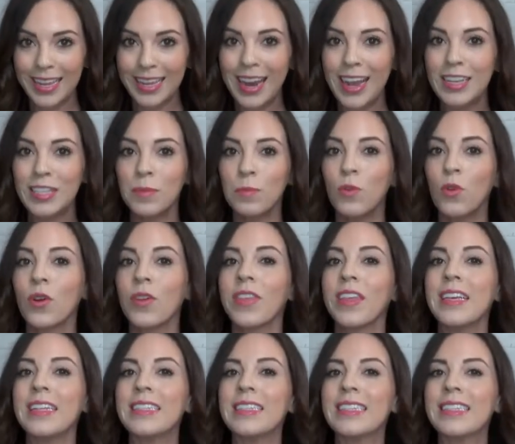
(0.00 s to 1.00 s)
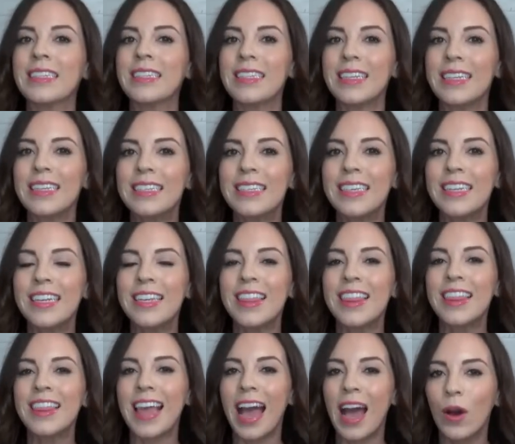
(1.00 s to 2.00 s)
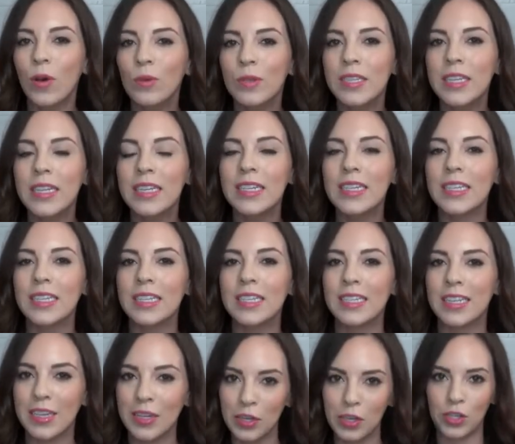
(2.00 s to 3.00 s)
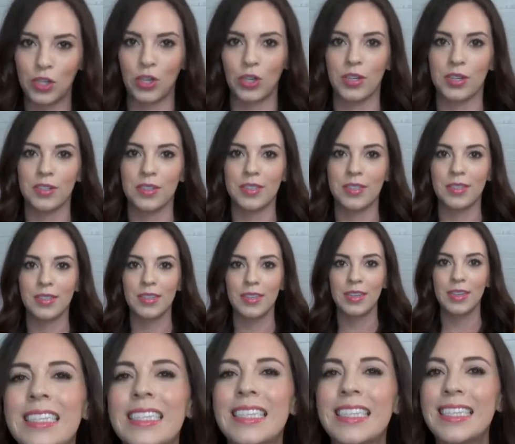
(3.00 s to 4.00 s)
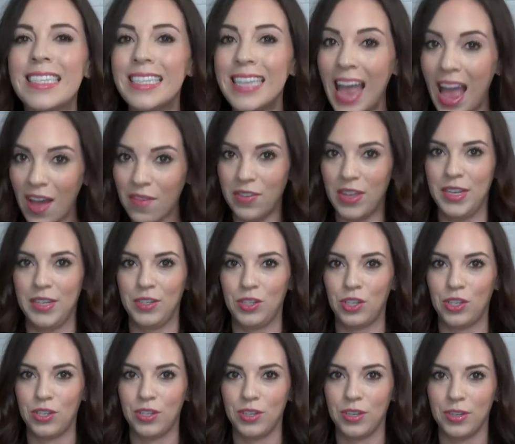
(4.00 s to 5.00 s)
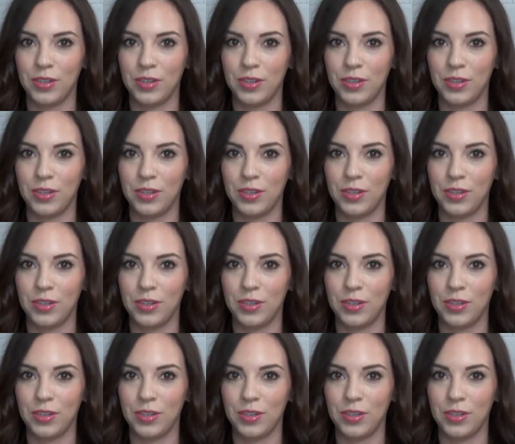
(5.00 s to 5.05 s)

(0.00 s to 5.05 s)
it has more than 60,000 signatures. Savage.